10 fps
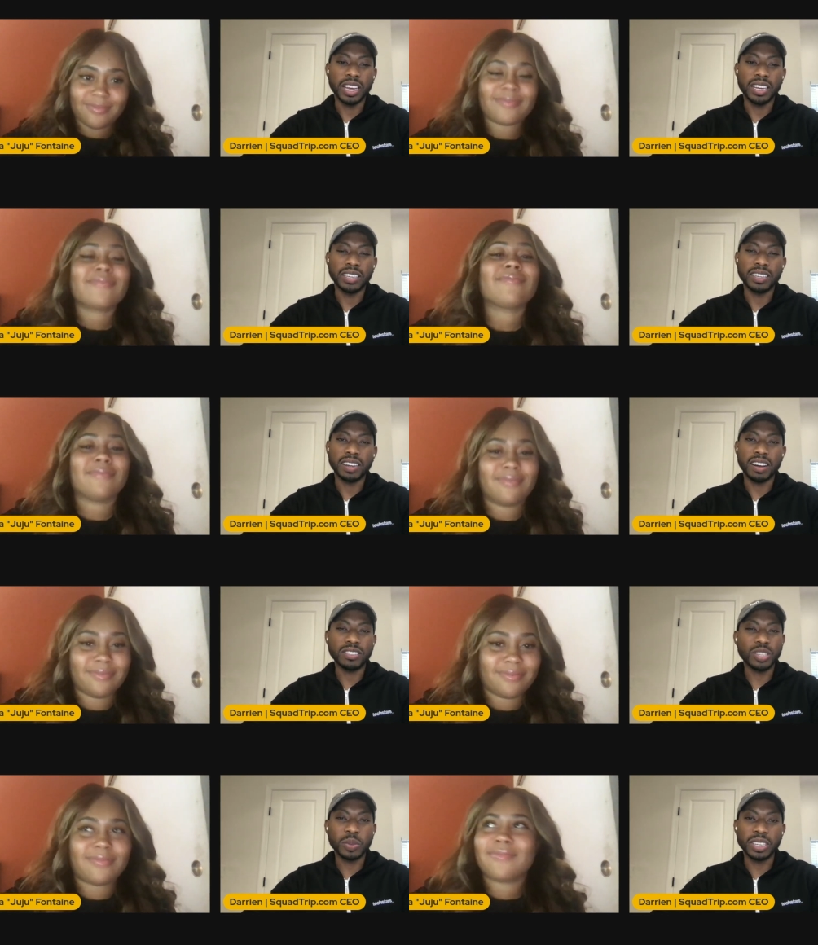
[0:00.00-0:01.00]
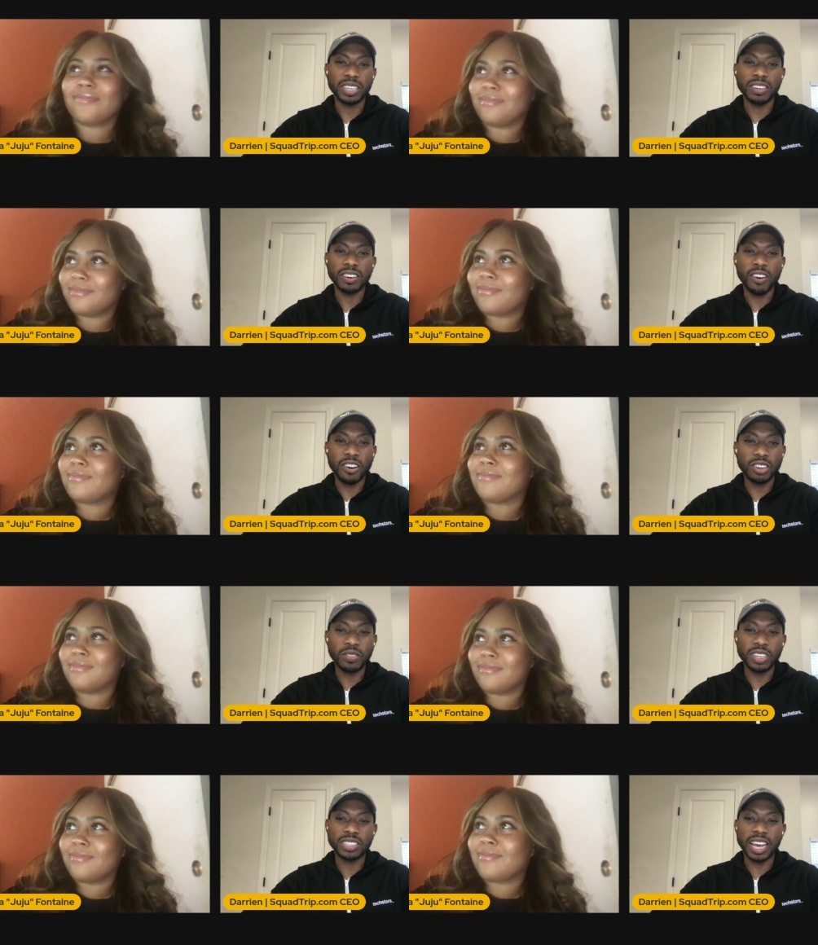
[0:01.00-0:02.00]
Speaker 1: and ultimately,
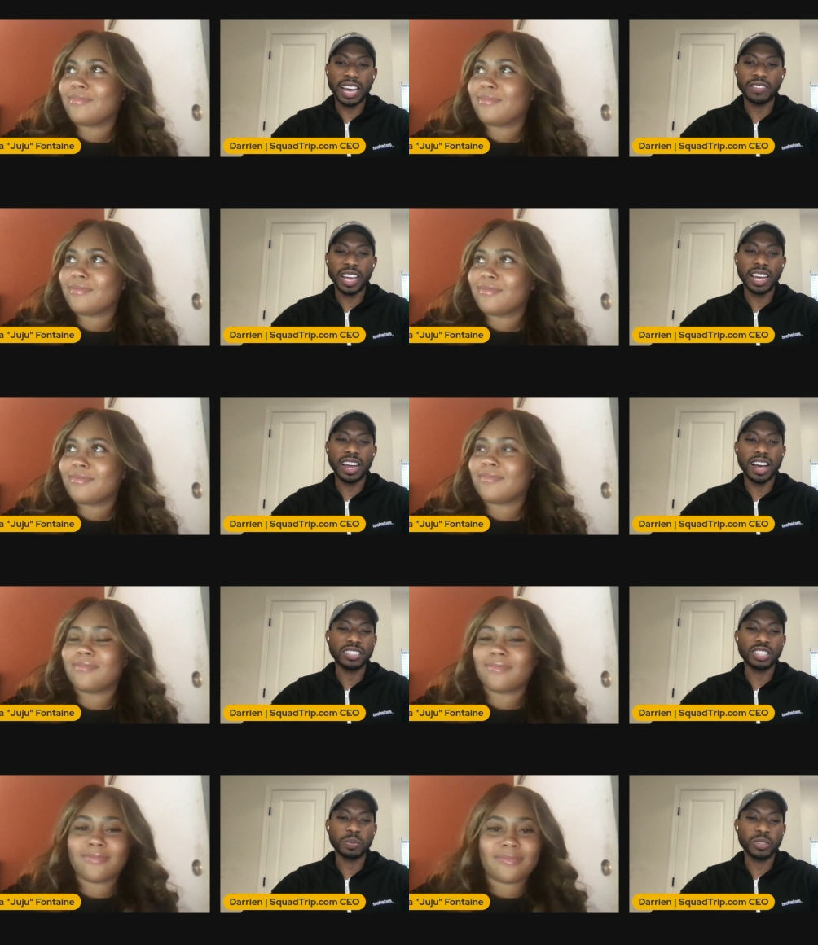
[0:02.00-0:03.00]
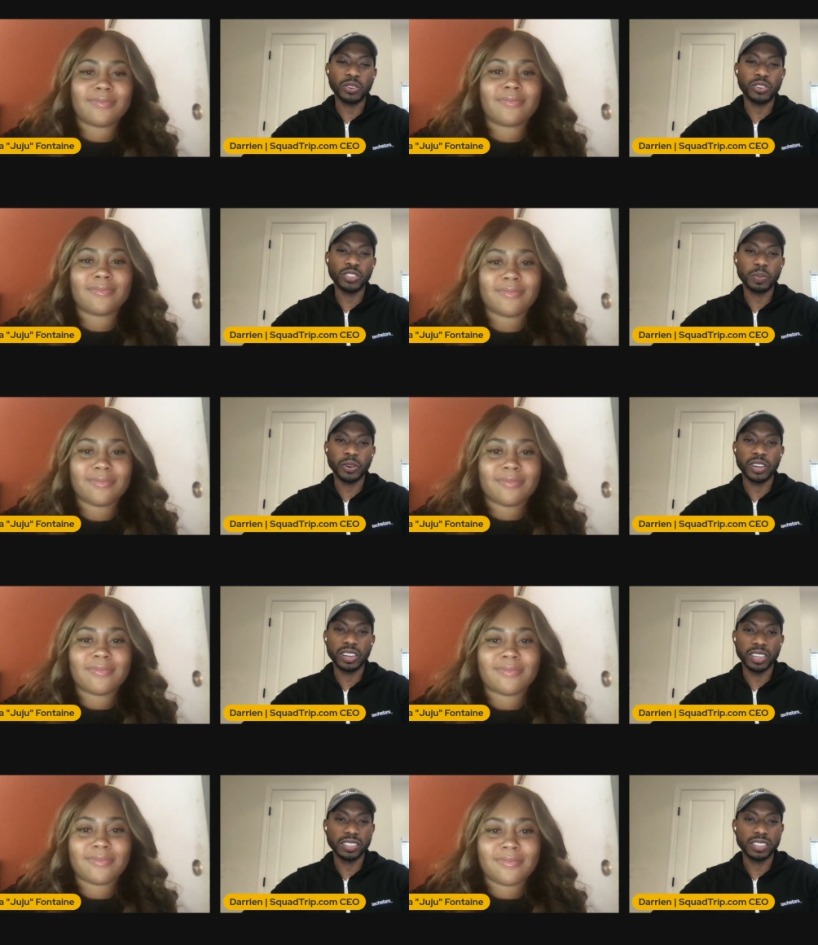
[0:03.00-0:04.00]
all of us have that entrepreneurial
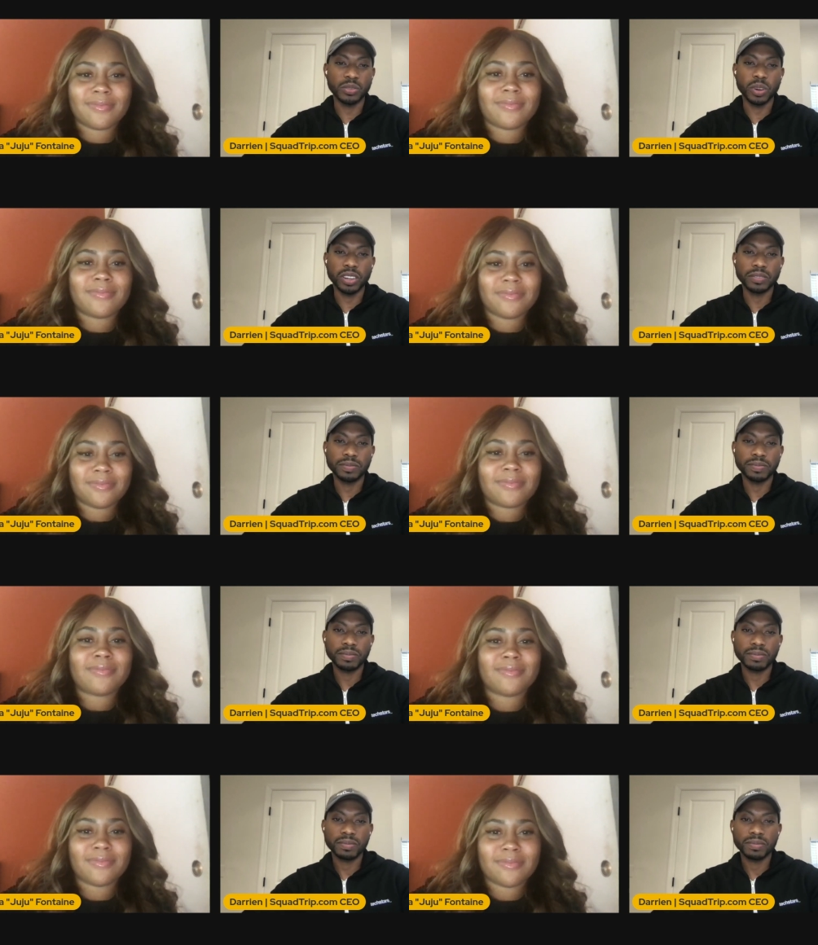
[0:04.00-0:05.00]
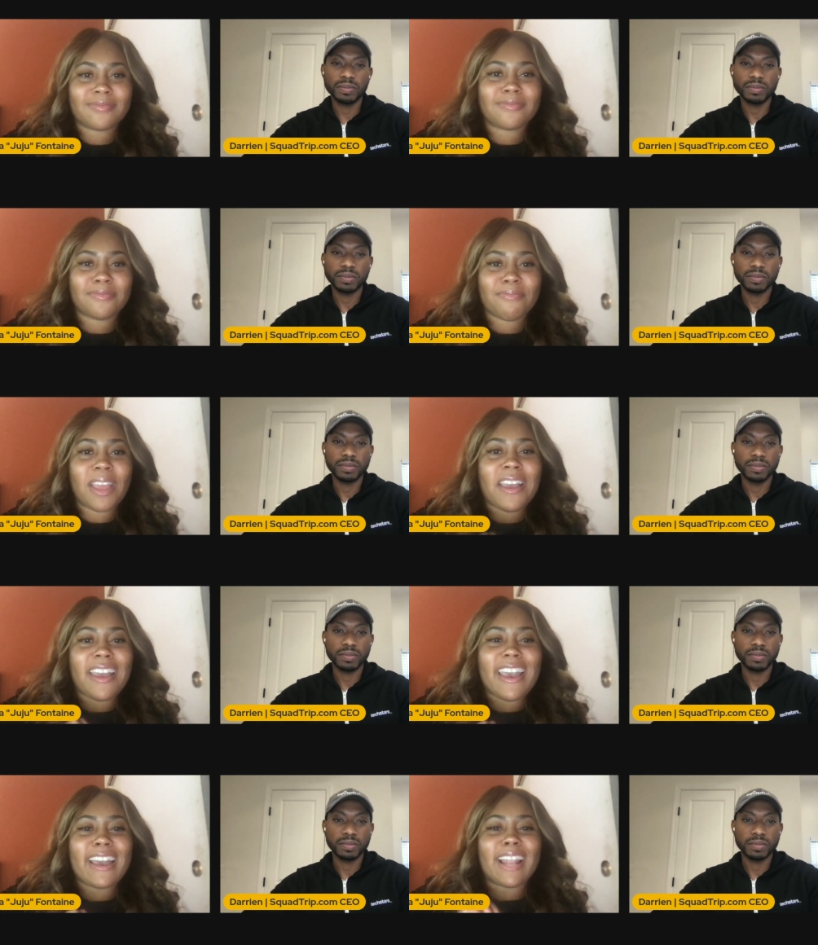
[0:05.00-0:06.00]
spirit in us as well.
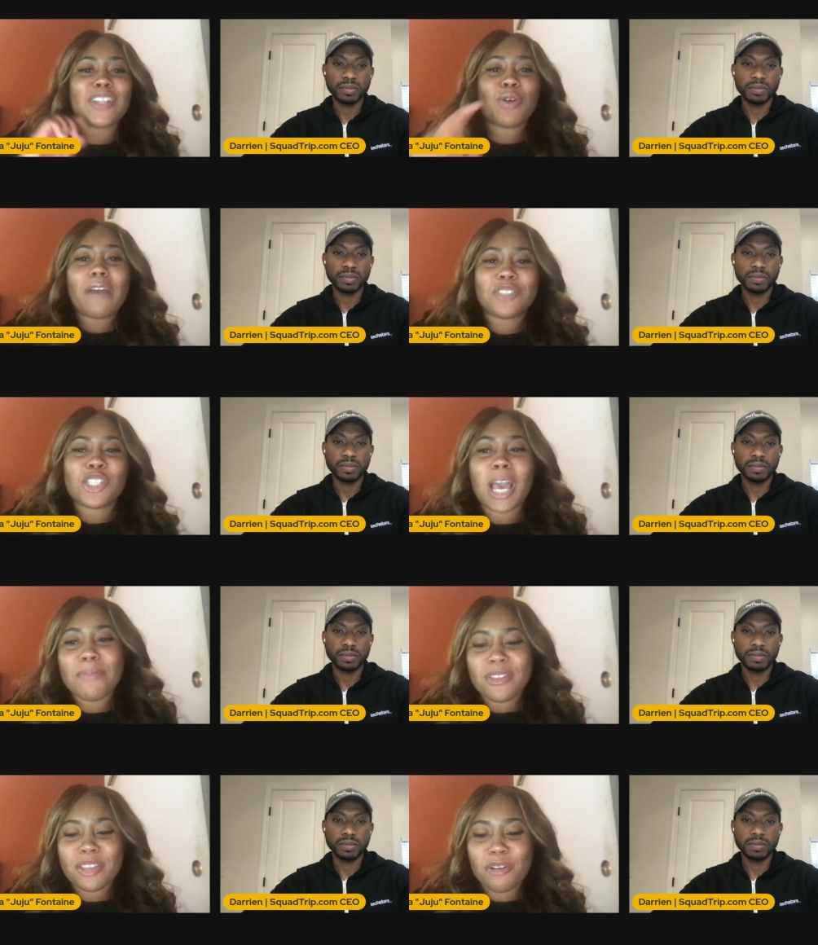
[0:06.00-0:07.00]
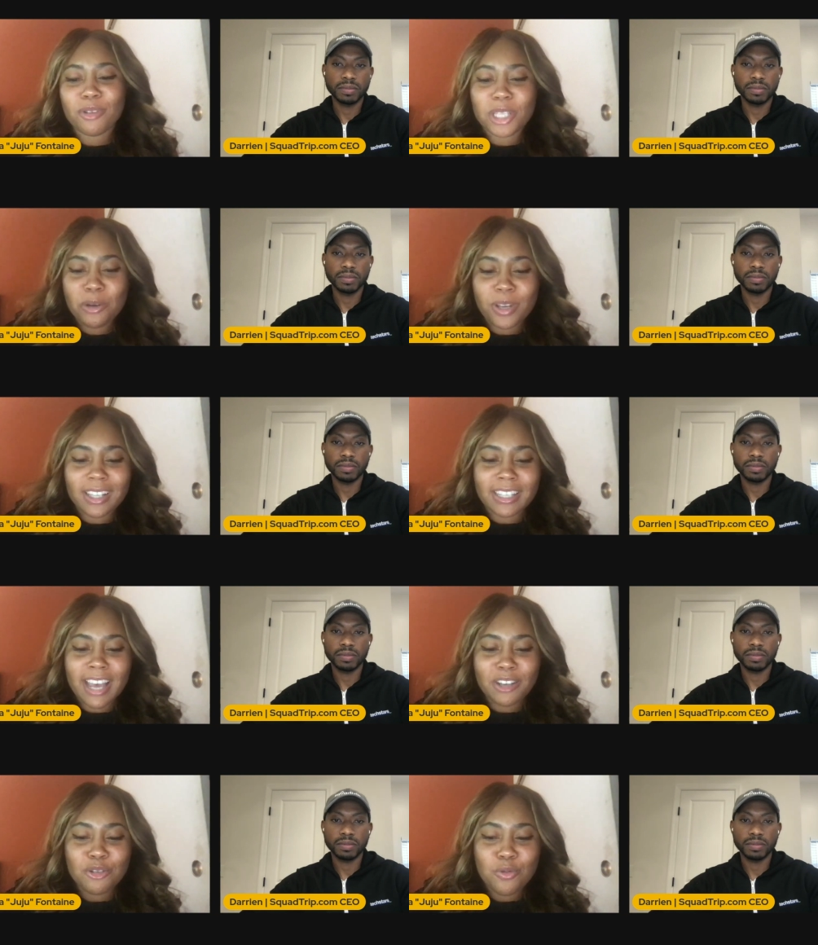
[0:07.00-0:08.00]
Speaker 2: And I do have to chime in there really quickly.
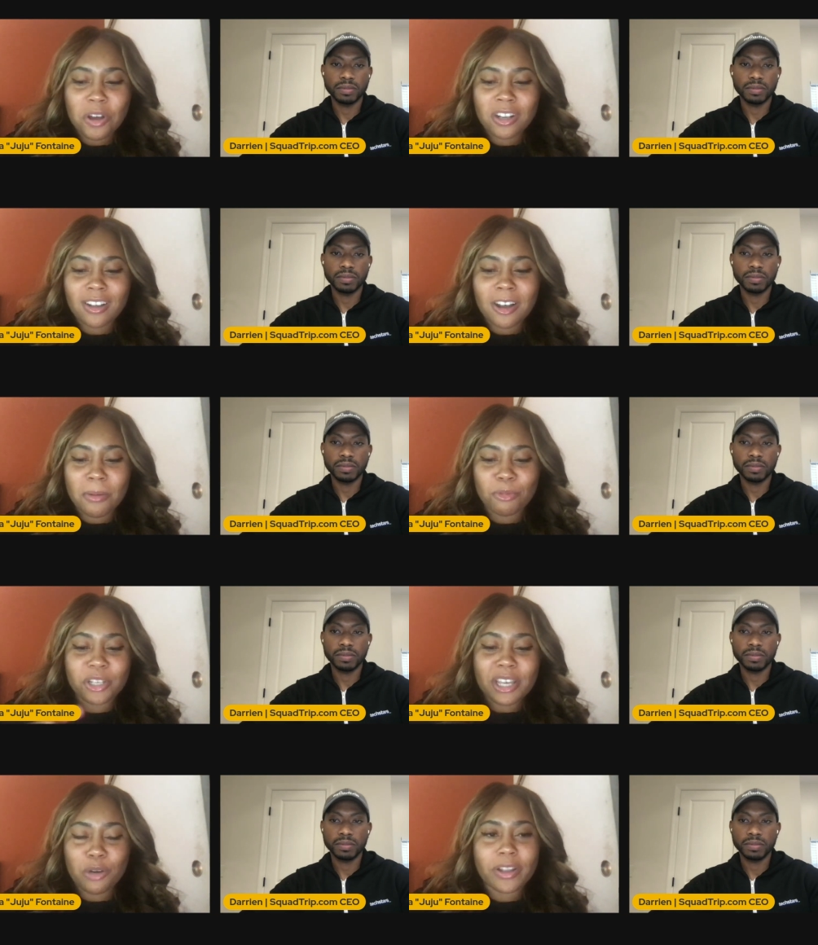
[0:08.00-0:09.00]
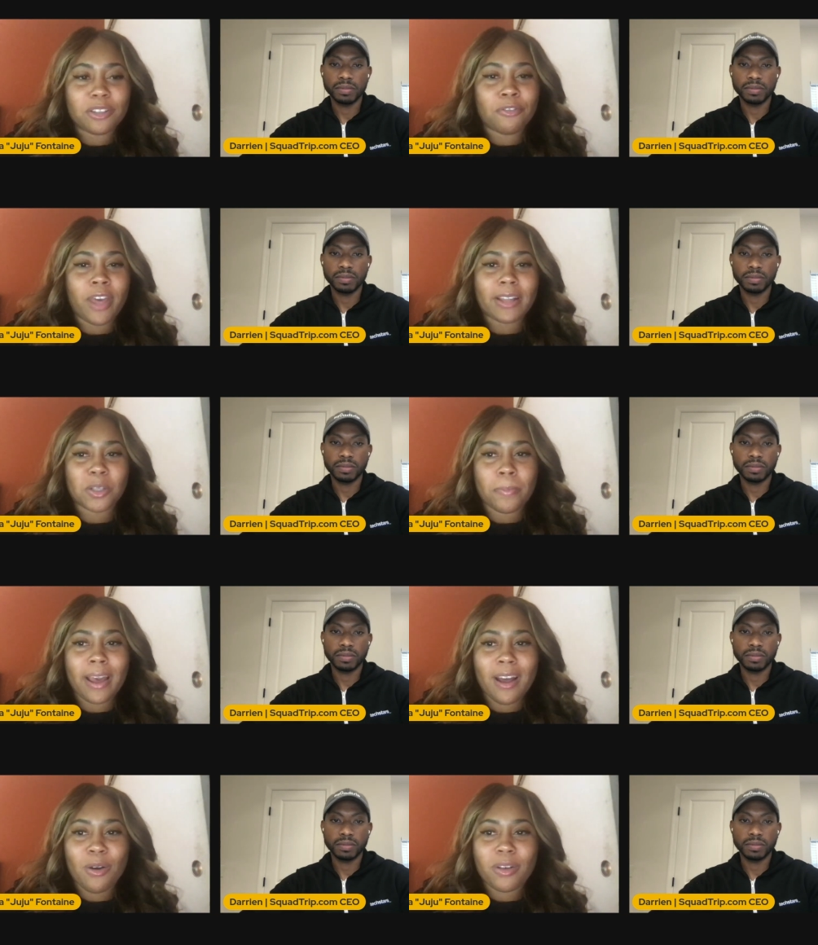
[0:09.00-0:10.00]
I do want to um, reiterate the fact
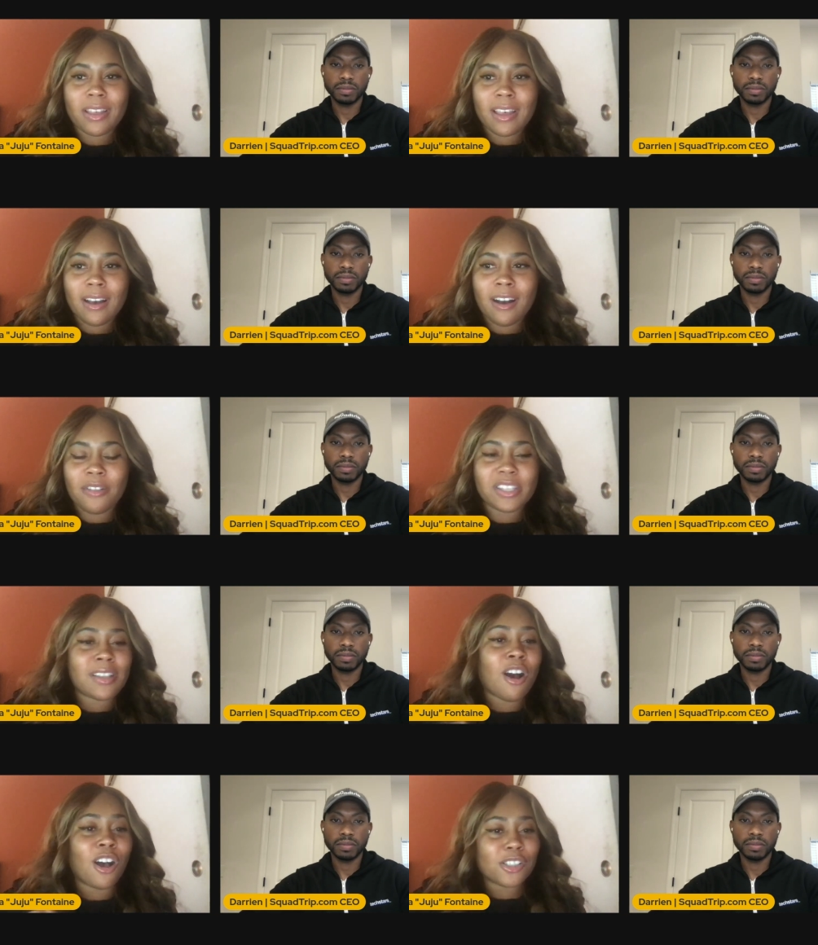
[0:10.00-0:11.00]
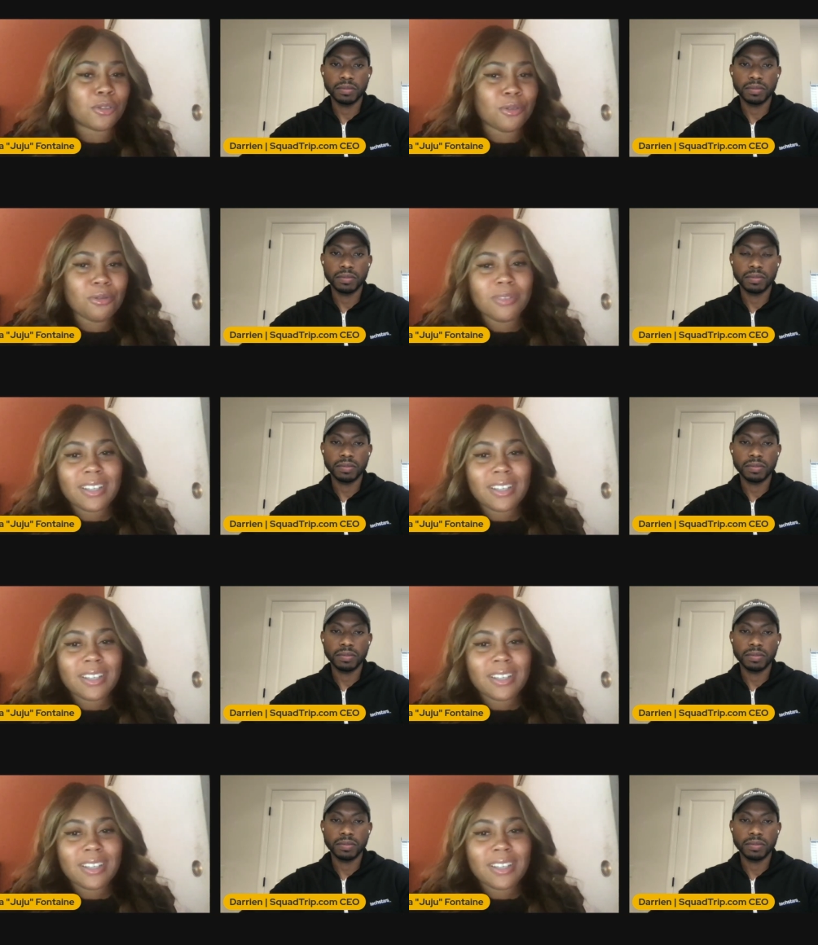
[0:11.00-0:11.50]
about uh, this hustle